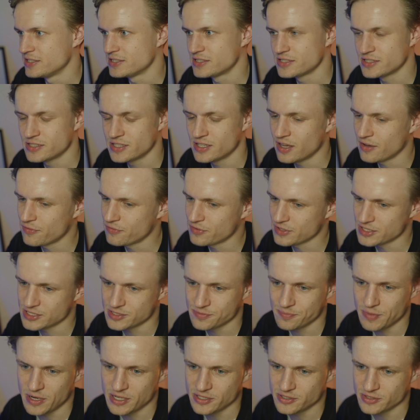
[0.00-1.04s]
This is nothing
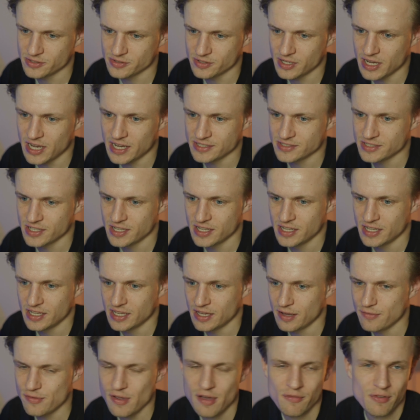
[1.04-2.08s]
special guys.
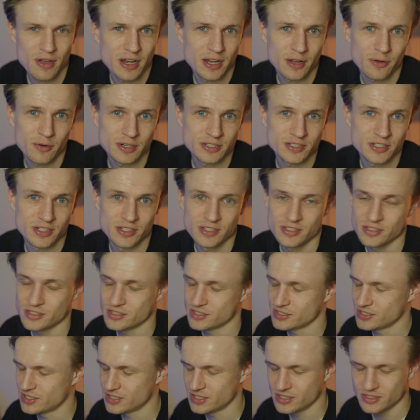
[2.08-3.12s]
If you have any
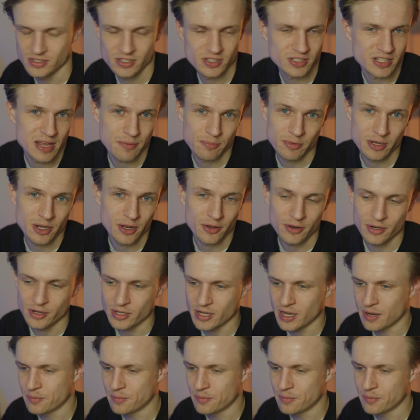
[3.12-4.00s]
questions just let me know in the